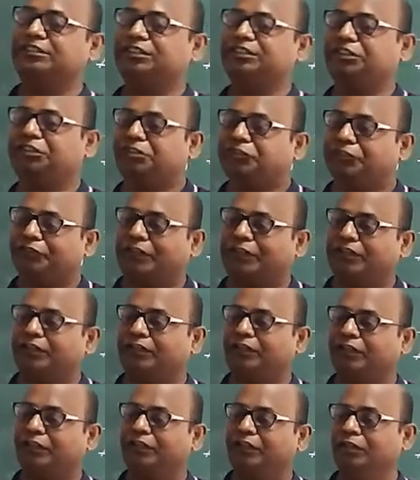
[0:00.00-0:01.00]
it is
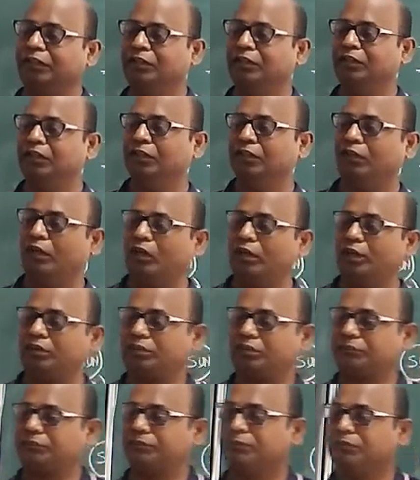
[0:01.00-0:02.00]
very hot.
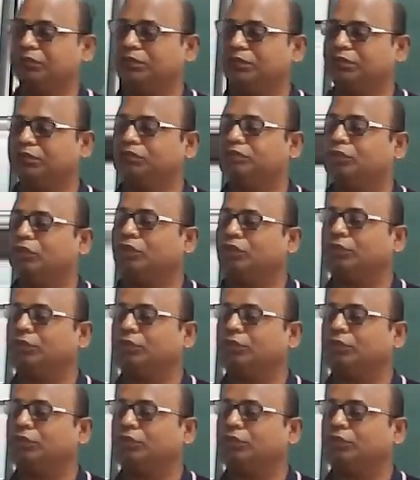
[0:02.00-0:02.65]
So